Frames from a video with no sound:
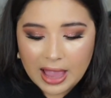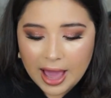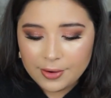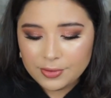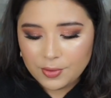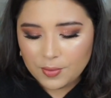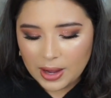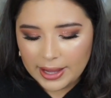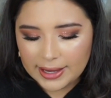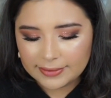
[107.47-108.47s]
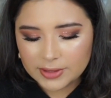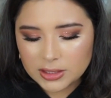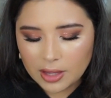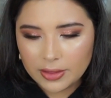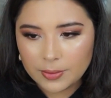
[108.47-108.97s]
I don't know why I got
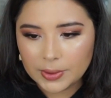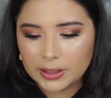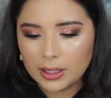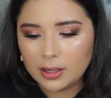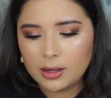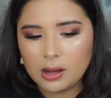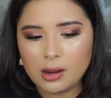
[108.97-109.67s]
this other one then,